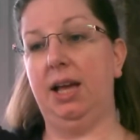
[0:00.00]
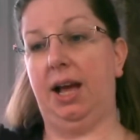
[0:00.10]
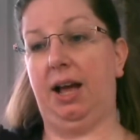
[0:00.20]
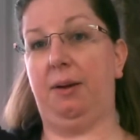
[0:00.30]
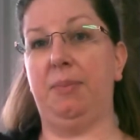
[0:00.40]

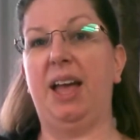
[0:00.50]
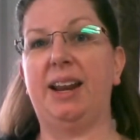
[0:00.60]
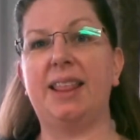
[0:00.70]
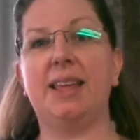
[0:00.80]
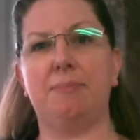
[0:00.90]
And
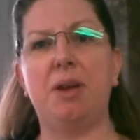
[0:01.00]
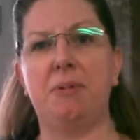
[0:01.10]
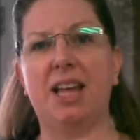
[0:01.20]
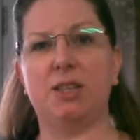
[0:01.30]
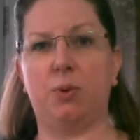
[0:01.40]
I think maybe
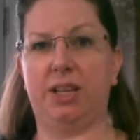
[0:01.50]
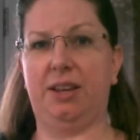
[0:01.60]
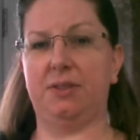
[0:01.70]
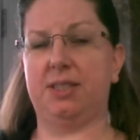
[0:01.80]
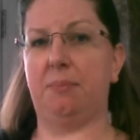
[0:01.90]
that's what
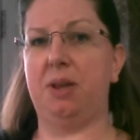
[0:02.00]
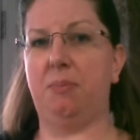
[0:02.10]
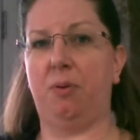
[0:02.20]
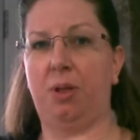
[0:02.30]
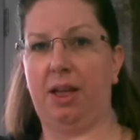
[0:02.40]
gives some
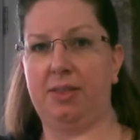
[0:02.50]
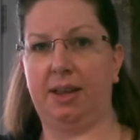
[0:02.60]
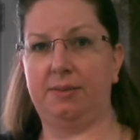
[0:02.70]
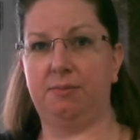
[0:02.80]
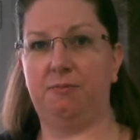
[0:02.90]
people that